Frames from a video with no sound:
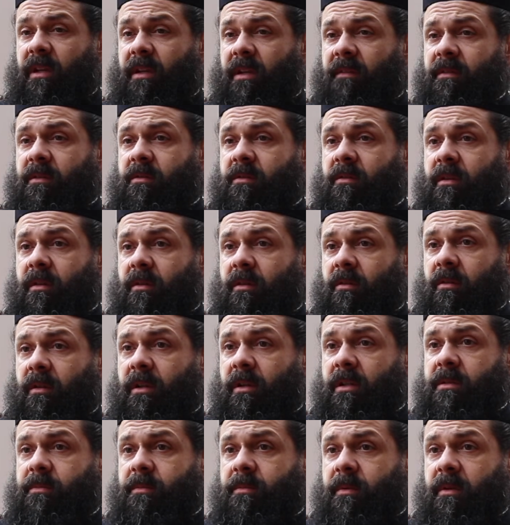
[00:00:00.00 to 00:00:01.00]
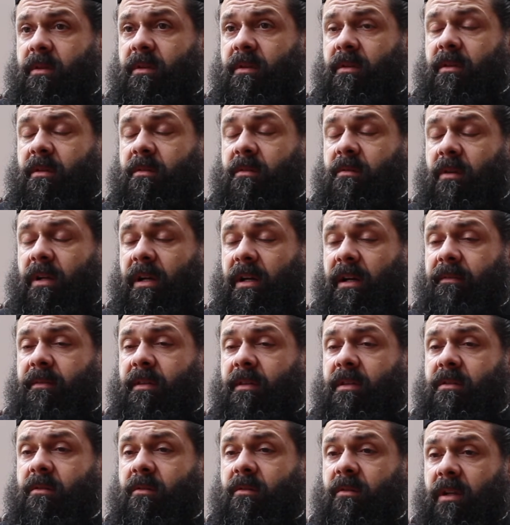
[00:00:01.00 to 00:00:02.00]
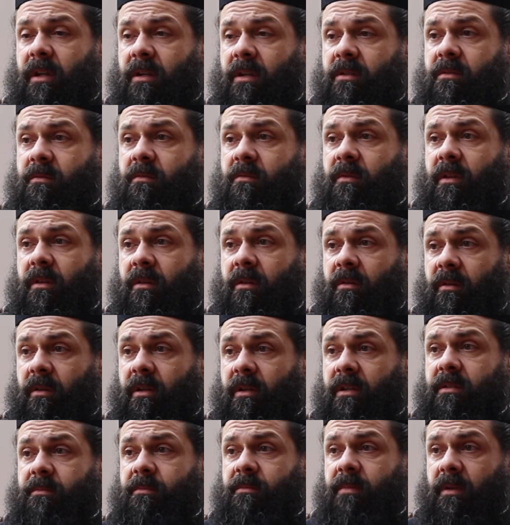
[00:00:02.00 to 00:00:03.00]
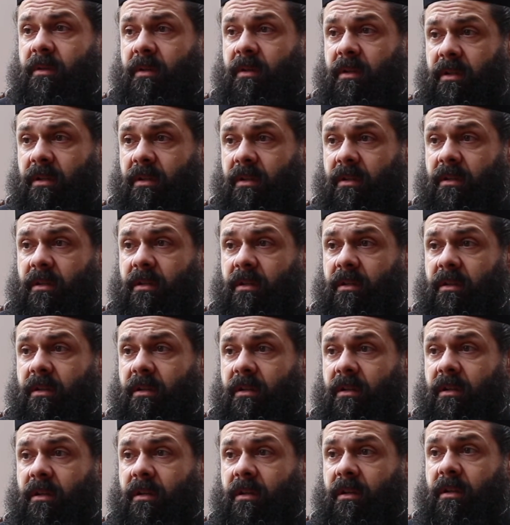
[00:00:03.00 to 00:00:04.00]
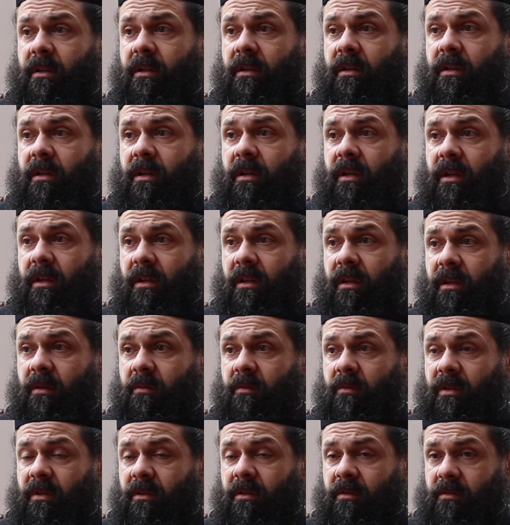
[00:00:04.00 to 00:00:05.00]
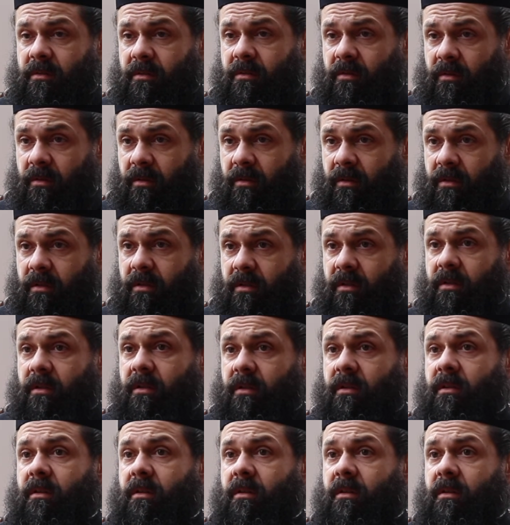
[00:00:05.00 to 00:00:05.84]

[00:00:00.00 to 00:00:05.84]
leave it to the Holy Spirit, you need to have this connection with the Holy Spirit. And then when you talk,